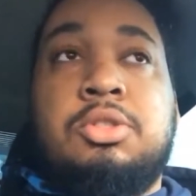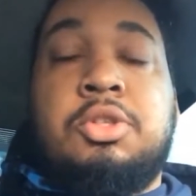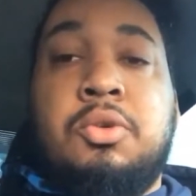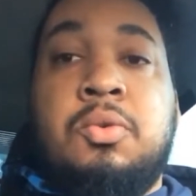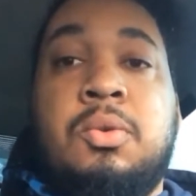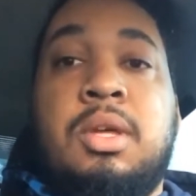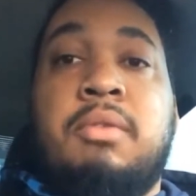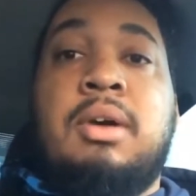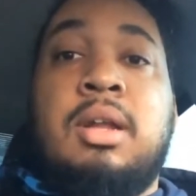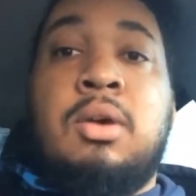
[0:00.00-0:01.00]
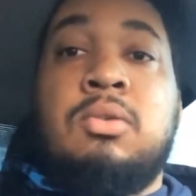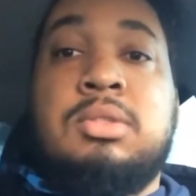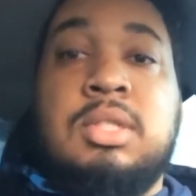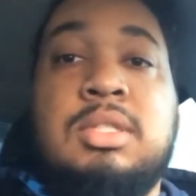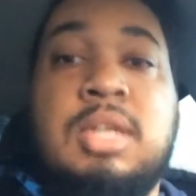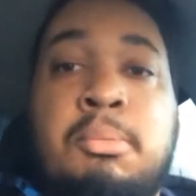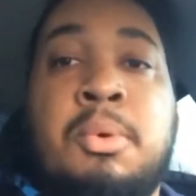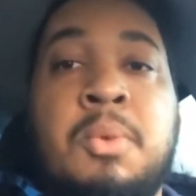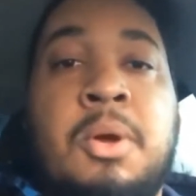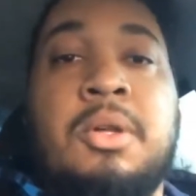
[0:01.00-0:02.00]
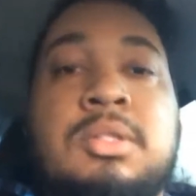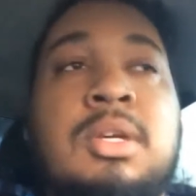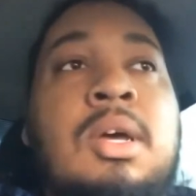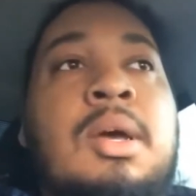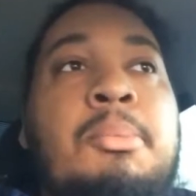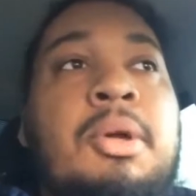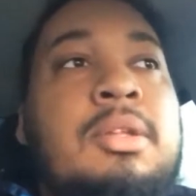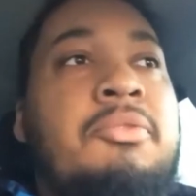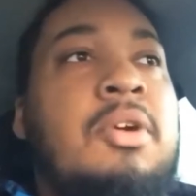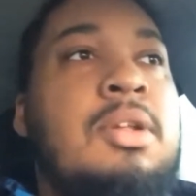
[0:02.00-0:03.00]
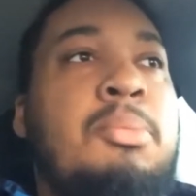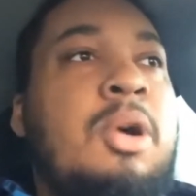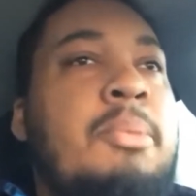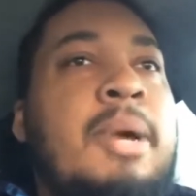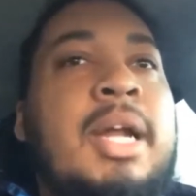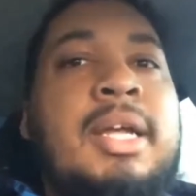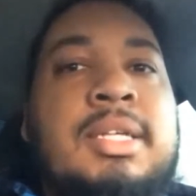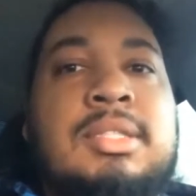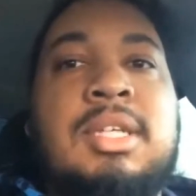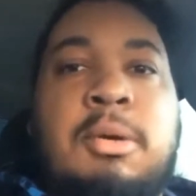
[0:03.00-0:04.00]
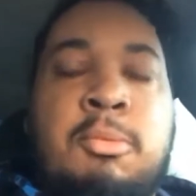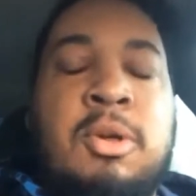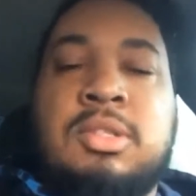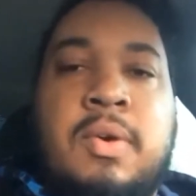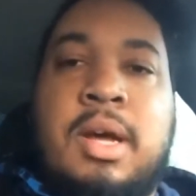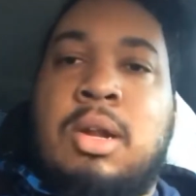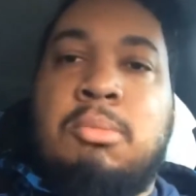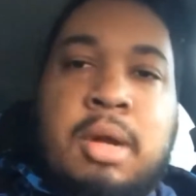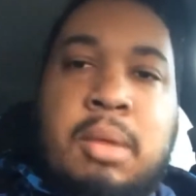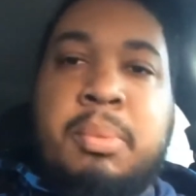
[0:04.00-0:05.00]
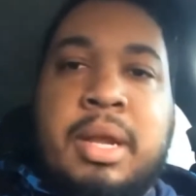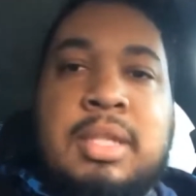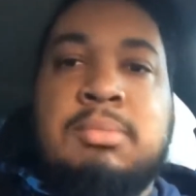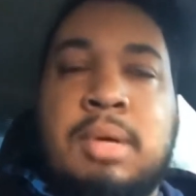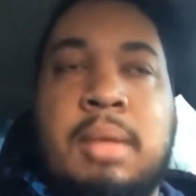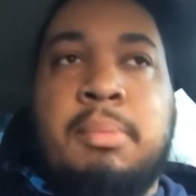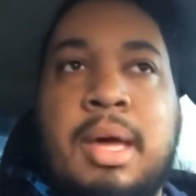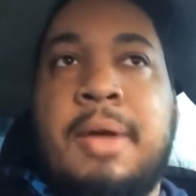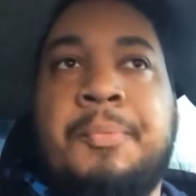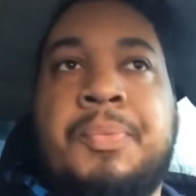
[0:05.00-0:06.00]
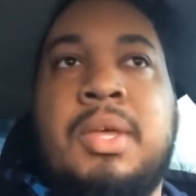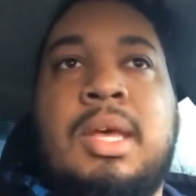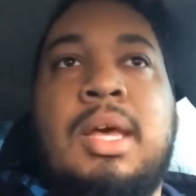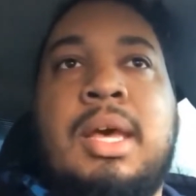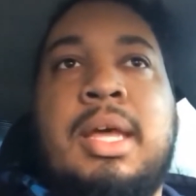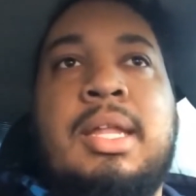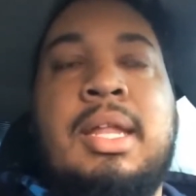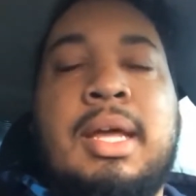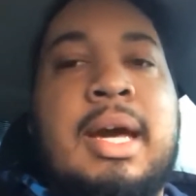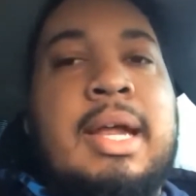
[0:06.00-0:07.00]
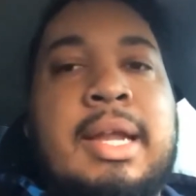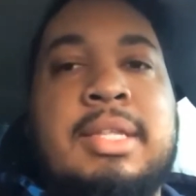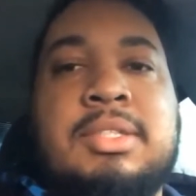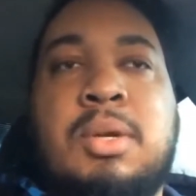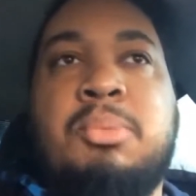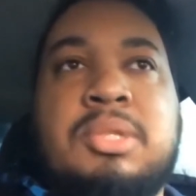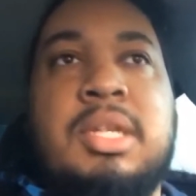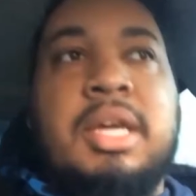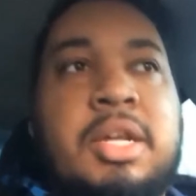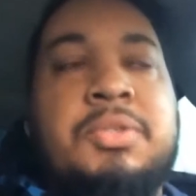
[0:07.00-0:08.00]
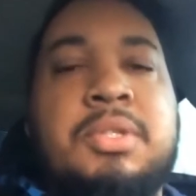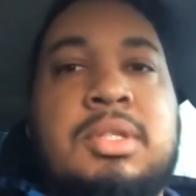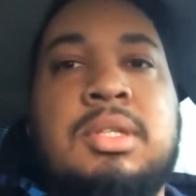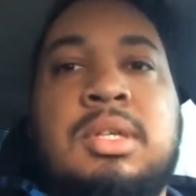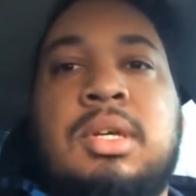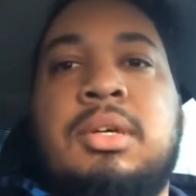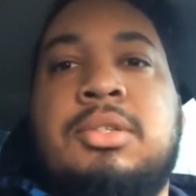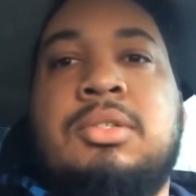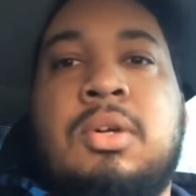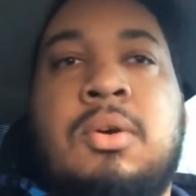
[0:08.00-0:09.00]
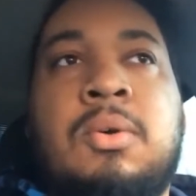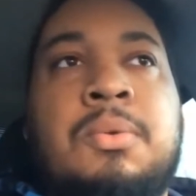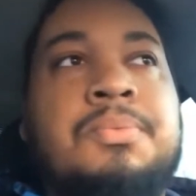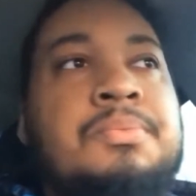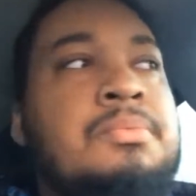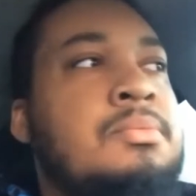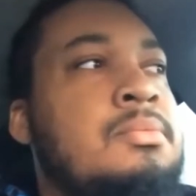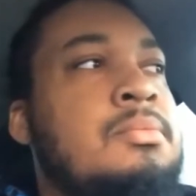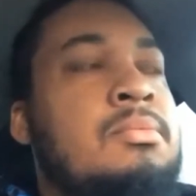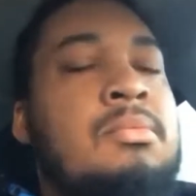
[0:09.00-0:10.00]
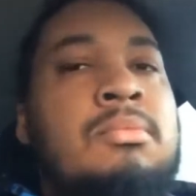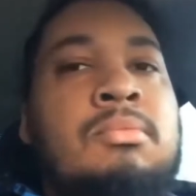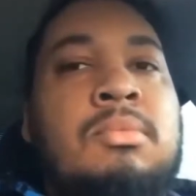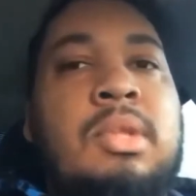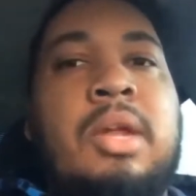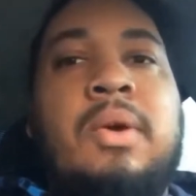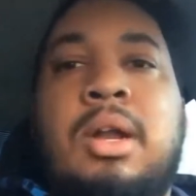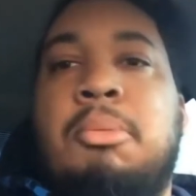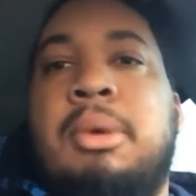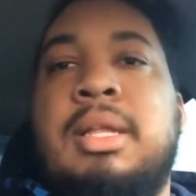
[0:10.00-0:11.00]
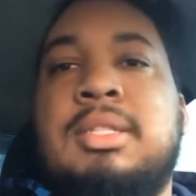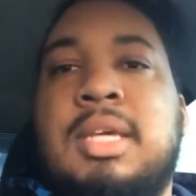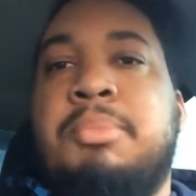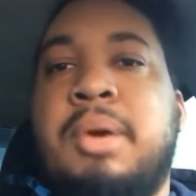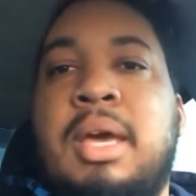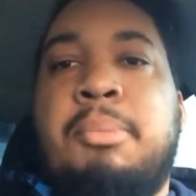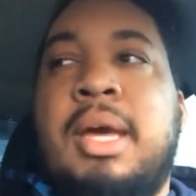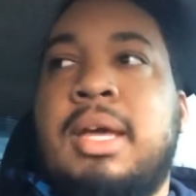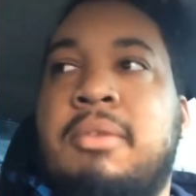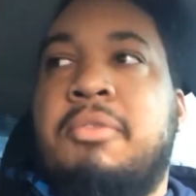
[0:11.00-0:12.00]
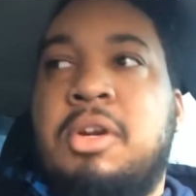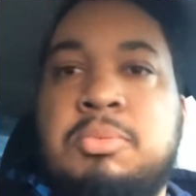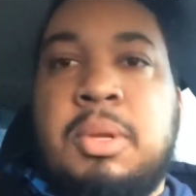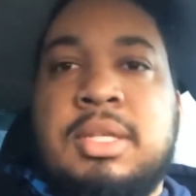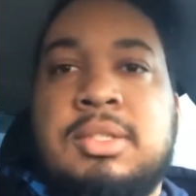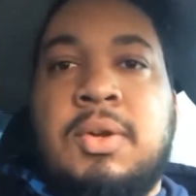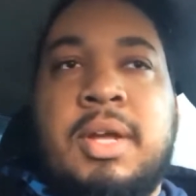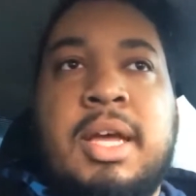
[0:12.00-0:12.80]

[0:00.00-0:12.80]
to these government workers. But the fucked up part about it is the government workers don't have no money to pay this money back. And then they got it at 0% interest. So they don't have no money to pay it back in the first place. So the